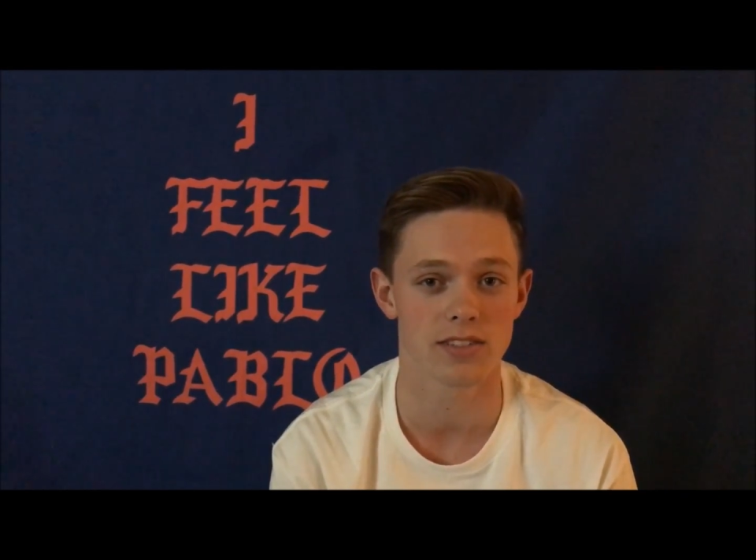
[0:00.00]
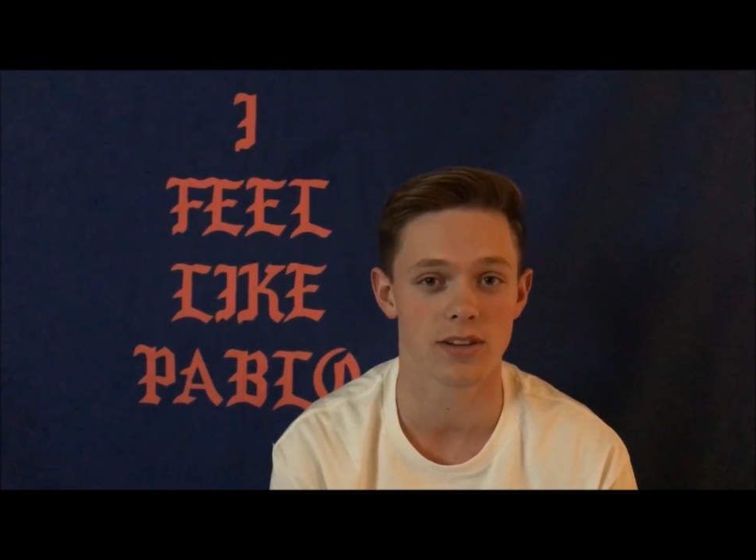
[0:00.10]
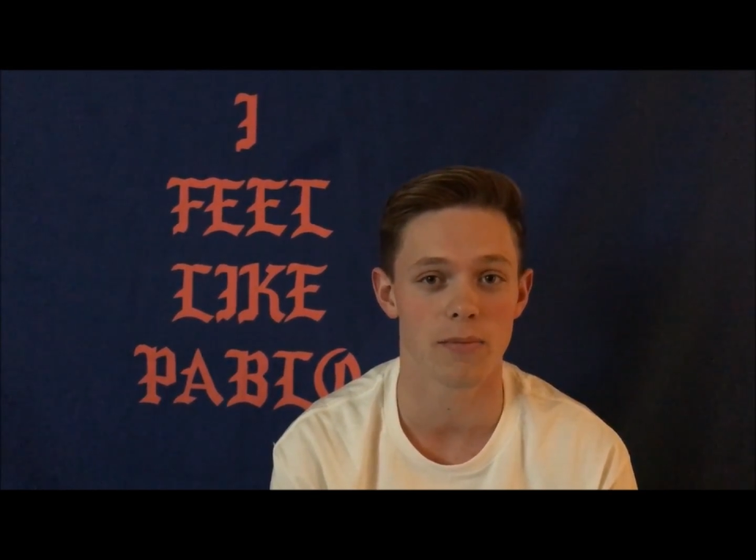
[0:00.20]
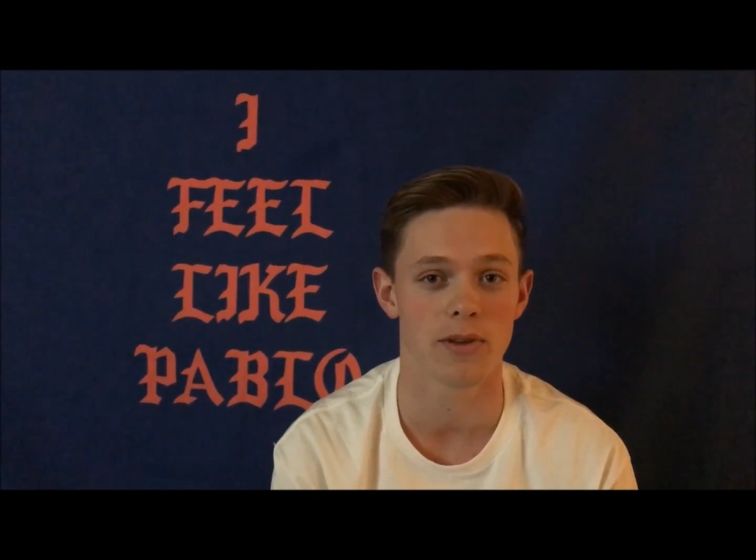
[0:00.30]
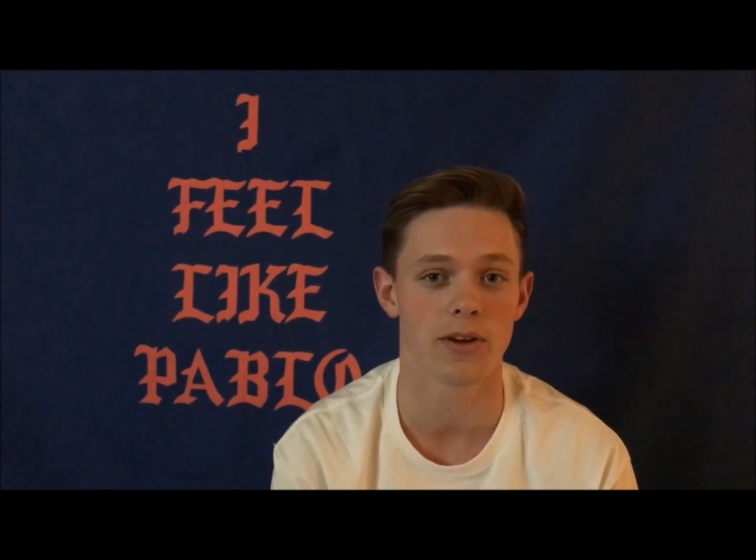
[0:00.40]

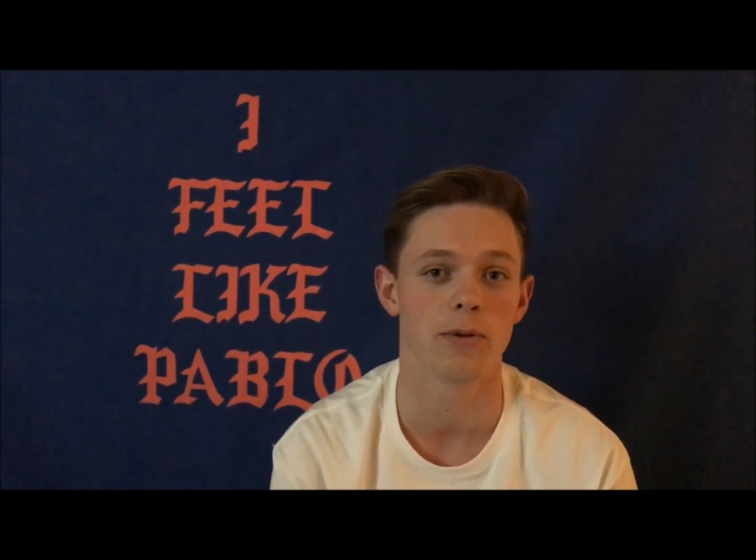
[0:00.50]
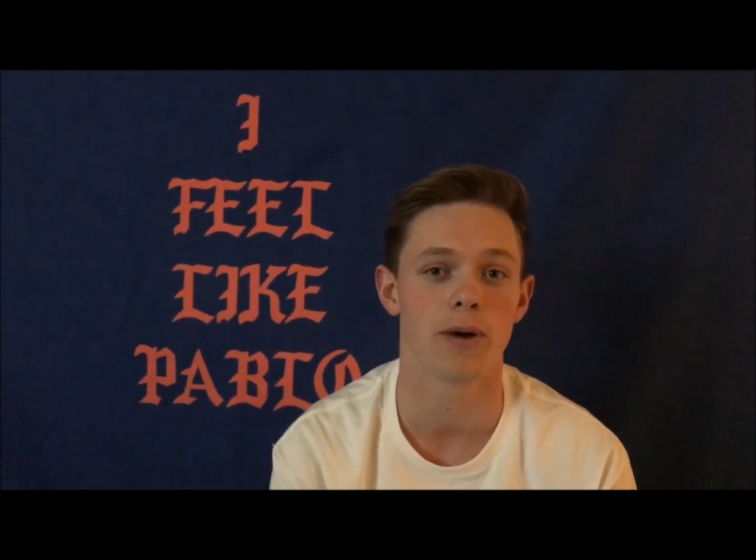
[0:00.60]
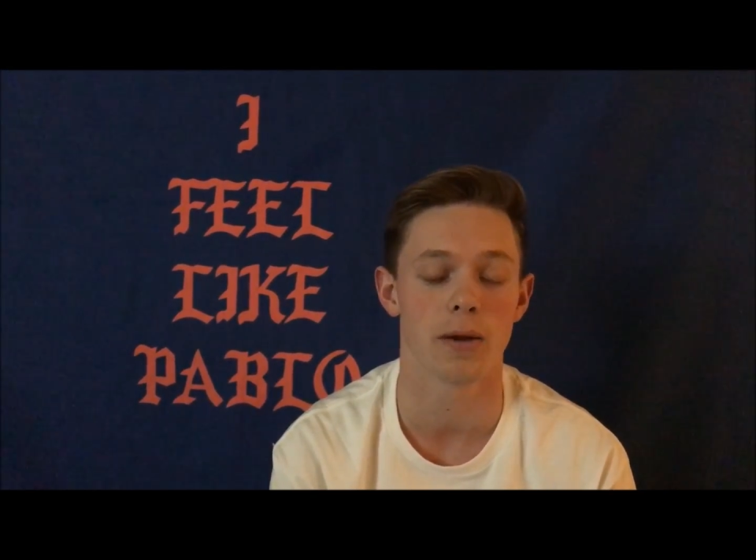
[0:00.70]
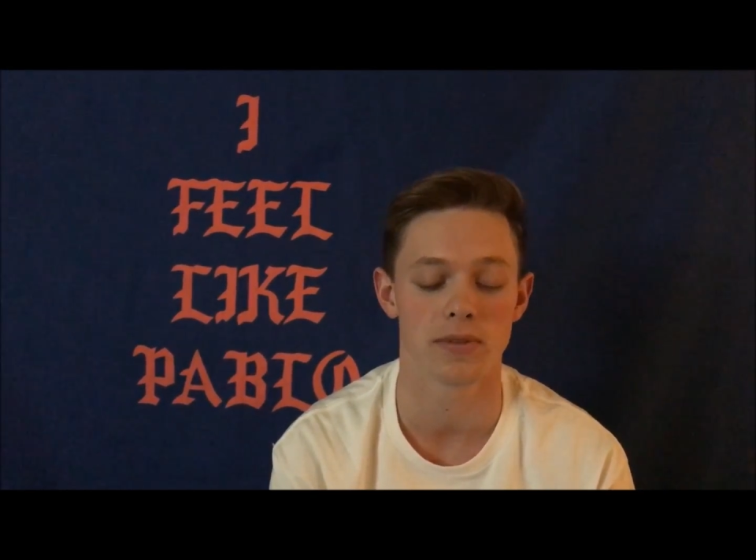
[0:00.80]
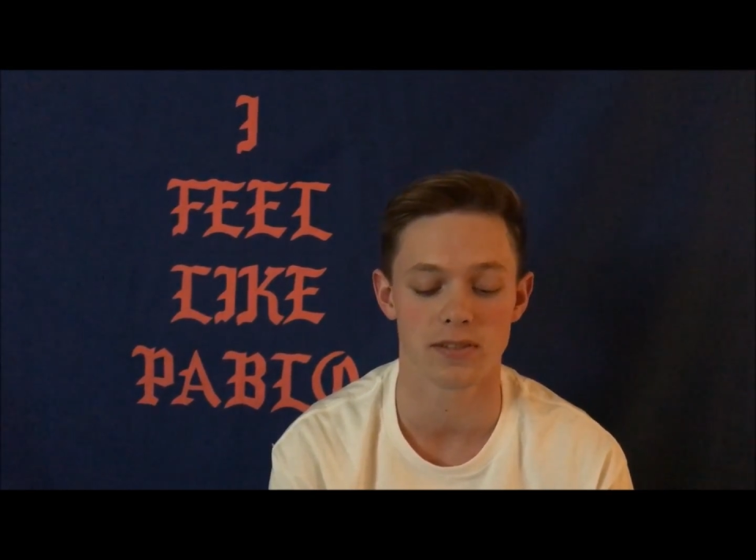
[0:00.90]
so I'm gonna go
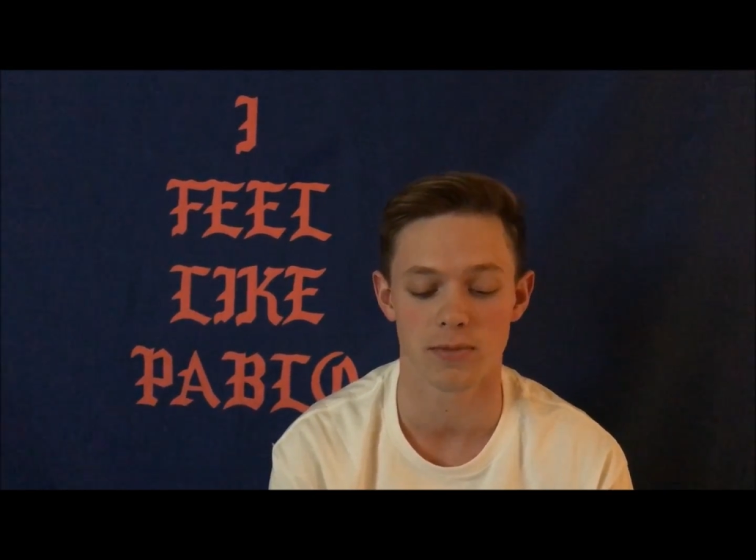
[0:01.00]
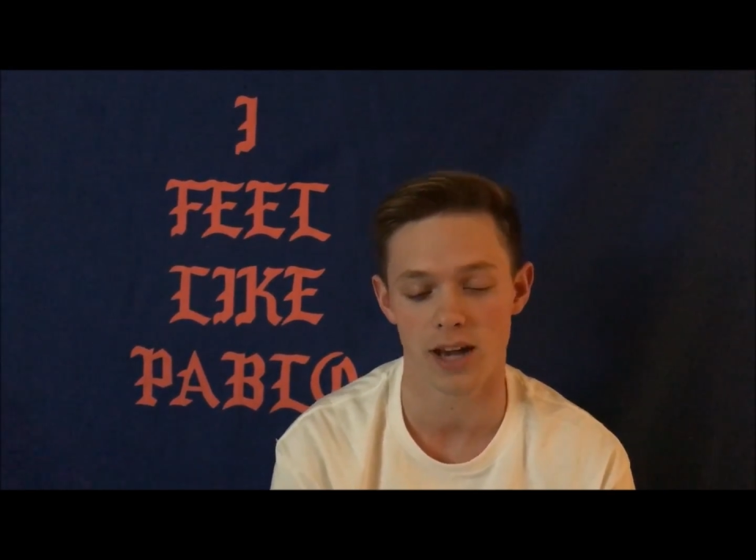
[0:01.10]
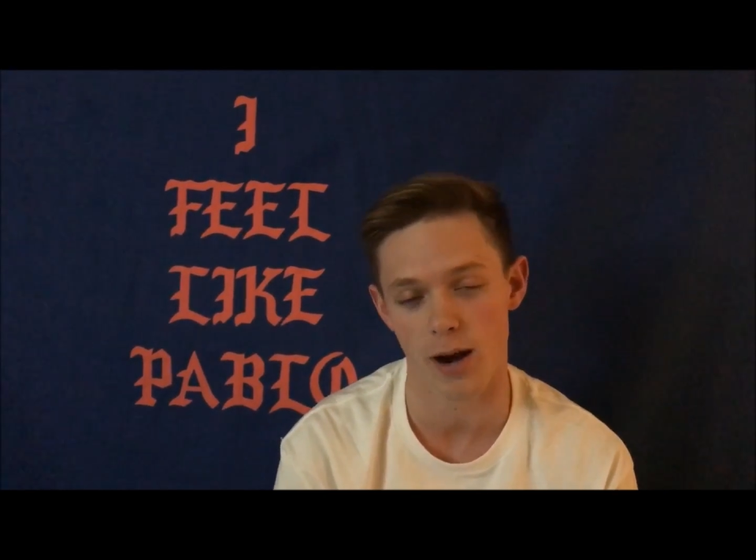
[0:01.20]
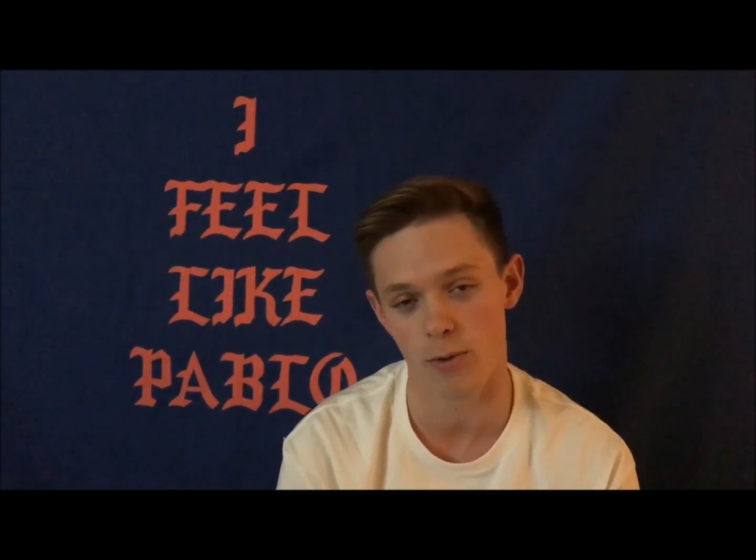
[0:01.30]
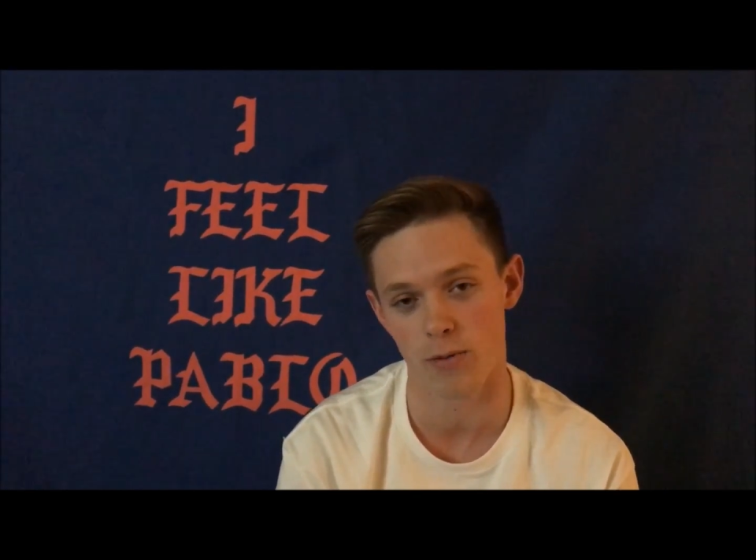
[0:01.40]
buy me some
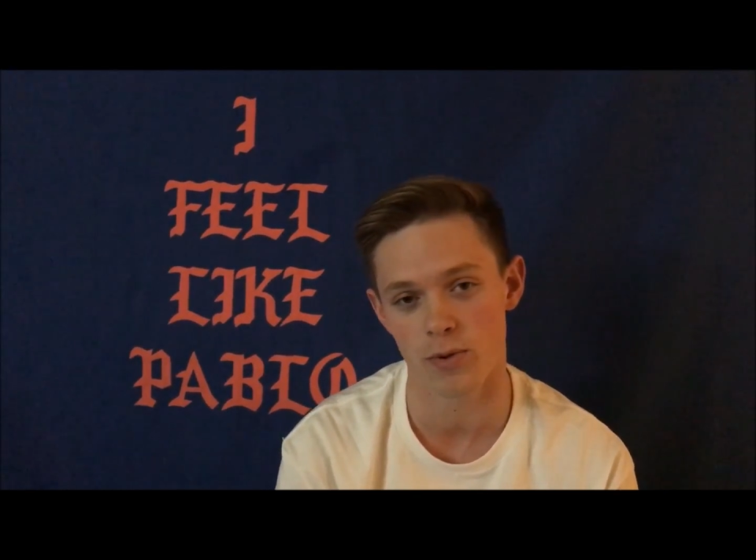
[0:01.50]
cowboy